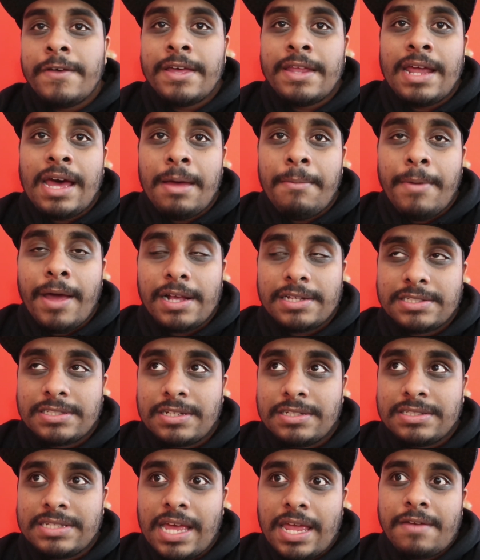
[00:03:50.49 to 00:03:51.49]
it in IMAX,
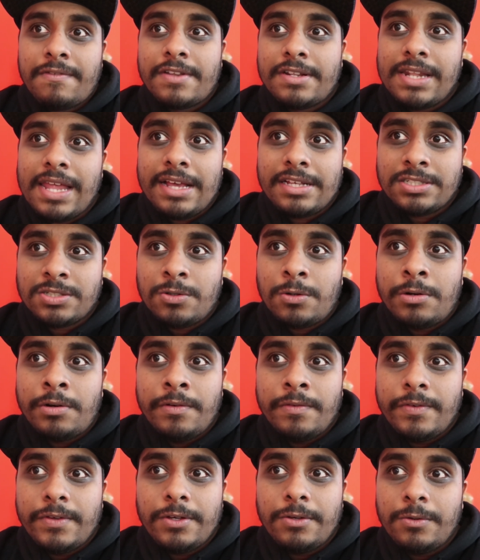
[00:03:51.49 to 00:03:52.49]
because I even like saw a
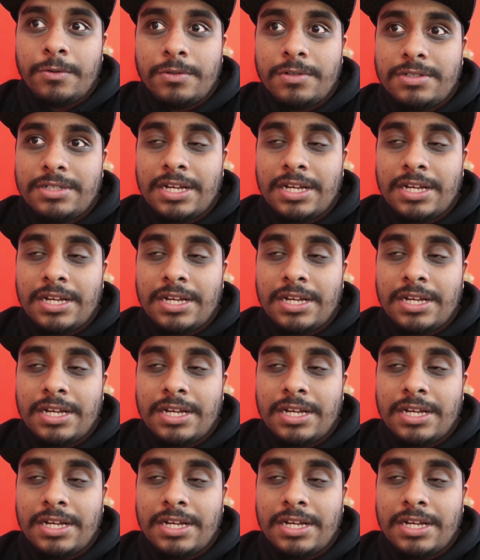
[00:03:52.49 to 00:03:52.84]
review